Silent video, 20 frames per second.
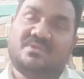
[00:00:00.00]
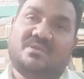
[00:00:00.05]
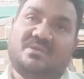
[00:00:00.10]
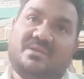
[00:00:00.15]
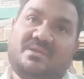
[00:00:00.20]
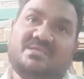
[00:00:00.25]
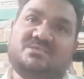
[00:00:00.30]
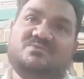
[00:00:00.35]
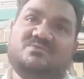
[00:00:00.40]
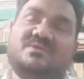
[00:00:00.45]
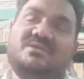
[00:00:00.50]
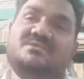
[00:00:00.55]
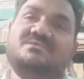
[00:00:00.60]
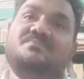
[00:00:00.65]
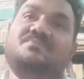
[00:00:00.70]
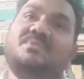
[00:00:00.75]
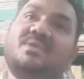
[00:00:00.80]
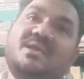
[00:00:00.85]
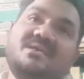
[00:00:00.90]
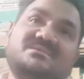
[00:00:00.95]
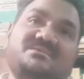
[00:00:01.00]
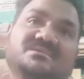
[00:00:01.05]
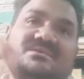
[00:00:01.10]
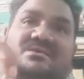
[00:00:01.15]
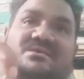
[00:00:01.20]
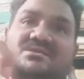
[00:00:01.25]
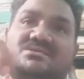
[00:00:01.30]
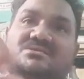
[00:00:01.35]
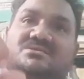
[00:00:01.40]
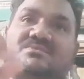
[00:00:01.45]
Next one is
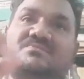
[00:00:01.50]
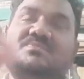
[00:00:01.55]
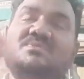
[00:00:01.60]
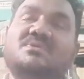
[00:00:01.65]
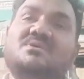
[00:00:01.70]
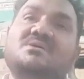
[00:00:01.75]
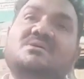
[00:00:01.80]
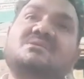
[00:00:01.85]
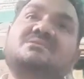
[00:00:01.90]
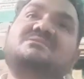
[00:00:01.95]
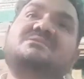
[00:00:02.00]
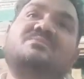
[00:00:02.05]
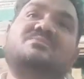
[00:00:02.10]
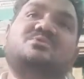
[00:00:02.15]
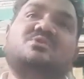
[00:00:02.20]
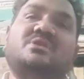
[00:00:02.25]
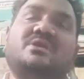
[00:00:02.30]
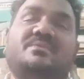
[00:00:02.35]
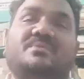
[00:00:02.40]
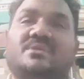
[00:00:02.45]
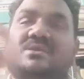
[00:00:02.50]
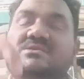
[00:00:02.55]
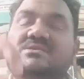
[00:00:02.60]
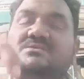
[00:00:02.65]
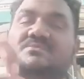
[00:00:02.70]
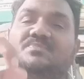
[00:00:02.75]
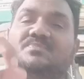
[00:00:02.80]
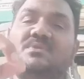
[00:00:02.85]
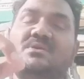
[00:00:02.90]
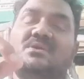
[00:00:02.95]
SVH, subdural hemorrhage.
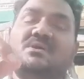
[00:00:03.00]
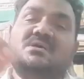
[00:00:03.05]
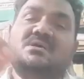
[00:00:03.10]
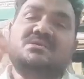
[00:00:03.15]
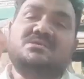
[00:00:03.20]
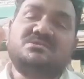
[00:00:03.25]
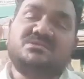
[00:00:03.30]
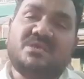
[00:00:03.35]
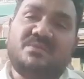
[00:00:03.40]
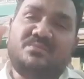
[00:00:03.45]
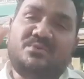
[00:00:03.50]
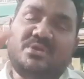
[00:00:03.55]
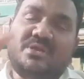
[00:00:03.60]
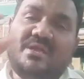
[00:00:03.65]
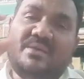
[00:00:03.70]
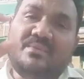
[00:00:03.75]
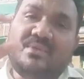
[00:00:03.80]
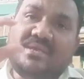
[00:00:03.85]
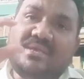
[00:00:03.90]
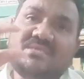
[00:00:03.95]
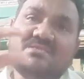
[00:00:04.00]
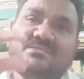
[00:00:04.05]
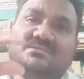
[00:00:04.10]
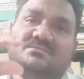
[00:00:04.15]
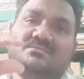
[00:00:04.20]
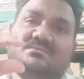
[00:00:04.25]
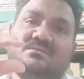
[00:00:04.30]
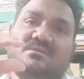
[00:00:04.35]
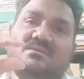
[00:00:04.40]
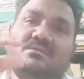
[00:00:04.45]
Subdural hemorrhage is
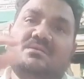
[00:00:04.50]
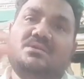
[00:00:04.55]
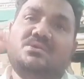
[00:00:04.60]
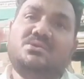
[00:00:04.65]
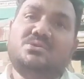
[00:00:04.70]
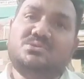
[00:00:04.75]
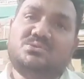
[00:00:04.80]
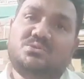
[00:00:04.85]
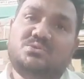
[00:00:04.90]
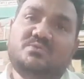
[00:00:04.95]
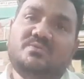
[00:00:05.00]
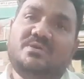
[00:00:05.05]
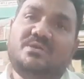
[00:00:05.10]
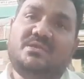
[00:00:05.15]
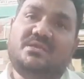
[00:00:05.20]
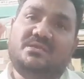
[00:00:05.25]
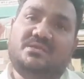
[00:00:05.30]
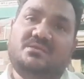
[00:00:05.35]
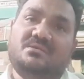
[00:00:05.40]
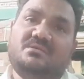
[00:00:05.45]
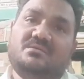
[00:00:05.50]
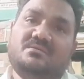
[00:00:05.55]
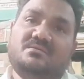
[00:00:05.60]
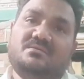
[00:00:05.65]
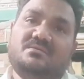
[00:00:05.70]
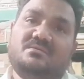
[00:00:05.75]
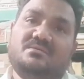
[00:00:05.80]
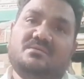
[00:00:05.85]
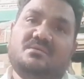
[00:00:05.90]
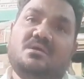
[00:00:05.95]
usually
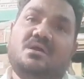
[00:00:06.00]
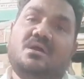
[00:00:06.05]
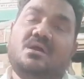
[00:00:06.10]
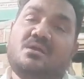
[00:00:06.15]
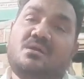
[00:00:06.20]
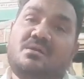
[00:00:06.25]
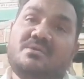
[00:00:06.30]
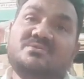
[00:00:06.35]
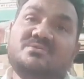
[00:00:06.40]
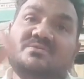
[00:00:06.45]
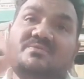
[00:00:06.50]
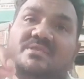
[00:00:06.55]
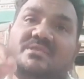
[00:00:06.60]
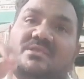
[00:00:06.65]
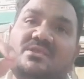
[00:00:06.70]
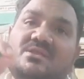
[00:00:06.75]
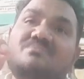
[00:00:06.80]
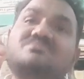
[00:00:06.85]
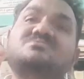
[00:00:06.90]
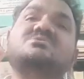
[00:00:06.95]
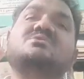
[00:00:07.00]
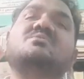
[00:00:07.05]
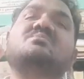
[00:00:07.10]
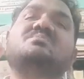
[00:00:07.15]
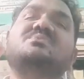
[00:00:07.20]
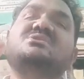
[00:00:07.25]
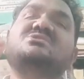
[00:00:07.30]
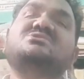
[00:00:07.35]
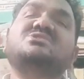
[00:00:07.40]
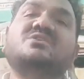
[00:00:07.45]
caused by the rupture of
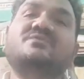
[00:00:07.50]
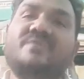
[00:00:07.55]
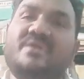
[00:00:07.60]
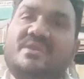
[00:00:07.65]
bridging